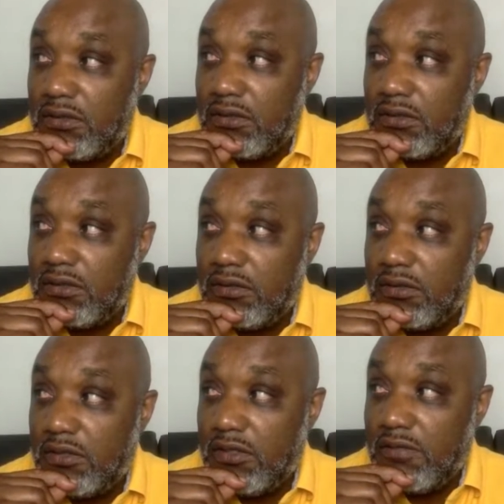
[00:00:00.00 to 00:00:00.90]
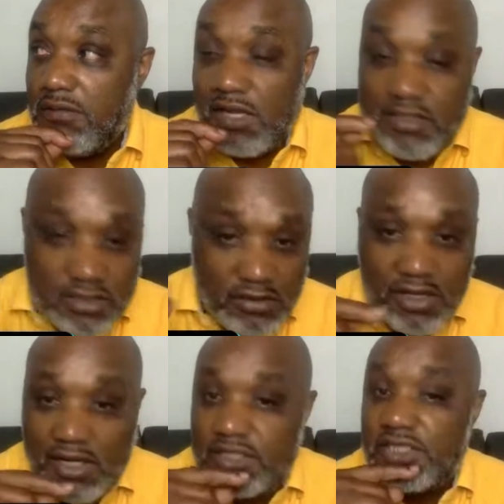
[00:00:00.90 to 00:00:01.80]
Uh, mozzarella.
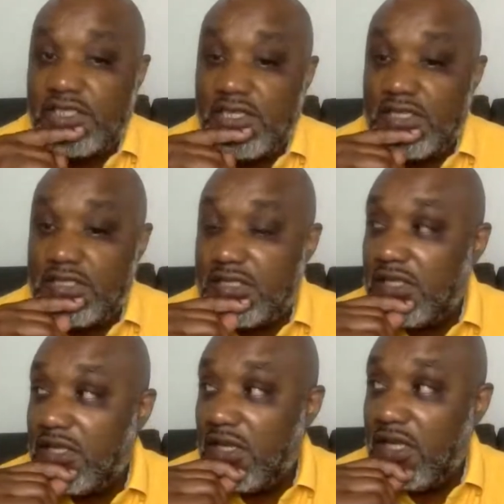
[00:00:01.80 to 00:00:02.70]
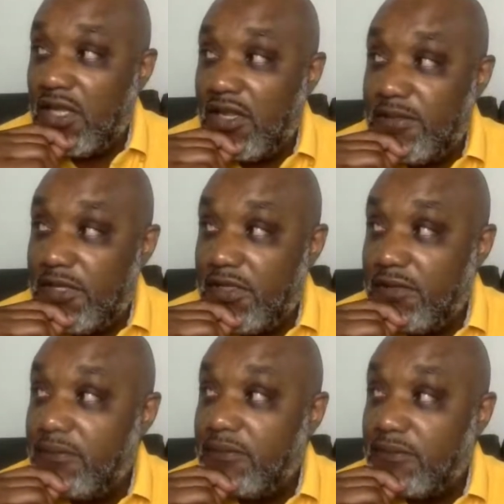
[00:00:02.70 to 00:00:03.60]
mozzarella. cheese. You know what I mean?
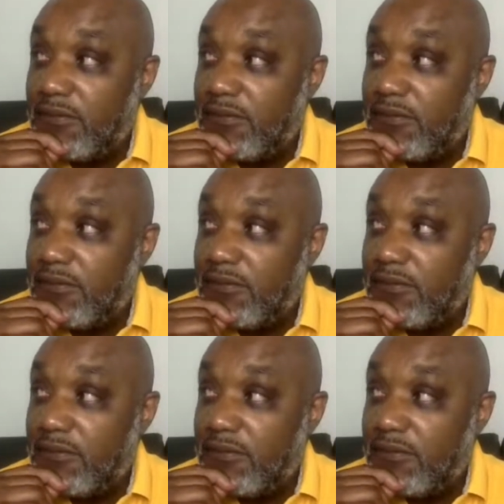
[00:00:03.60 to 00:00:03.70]
Hmm?